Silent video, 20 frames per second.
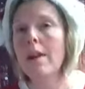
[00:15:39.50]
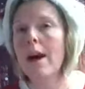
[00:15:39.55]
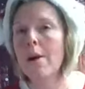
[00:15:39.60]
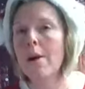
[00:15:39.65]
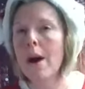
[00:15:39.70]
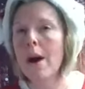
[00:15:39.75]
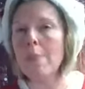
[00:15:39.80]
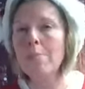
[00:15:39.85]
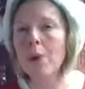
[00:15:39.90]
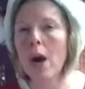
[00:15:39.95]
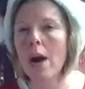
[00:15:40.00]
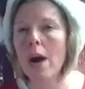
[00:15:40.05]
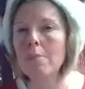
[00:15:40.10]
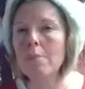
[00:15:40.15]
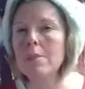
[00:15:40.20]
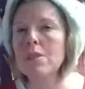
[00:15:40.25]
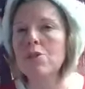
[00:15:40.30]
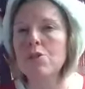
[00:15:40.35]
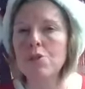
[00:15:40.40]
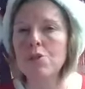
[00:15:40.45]
Now, I
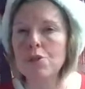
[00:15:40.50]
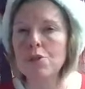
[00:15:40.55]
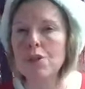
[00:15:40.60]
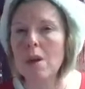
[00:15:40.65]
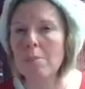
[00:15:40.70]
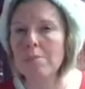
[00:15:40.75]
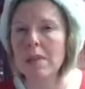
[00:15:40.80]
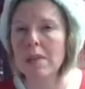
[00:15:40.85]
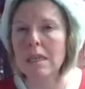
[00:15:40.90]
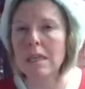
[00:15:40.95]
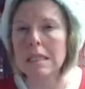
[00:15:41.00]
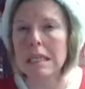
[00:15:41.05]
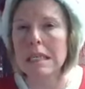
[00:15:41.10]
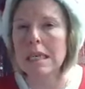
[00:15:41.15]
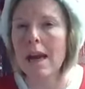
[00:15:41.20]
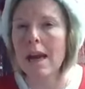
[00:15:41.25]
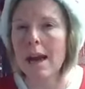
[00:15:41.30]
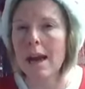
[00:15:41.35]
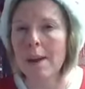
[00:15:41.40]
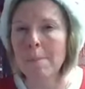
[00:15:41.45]
promised you something,
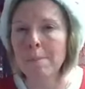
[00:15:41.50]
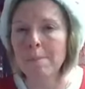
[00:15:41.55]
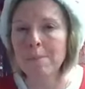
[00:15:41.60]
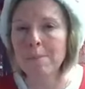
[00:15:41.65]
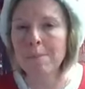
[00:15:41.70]
didn't I?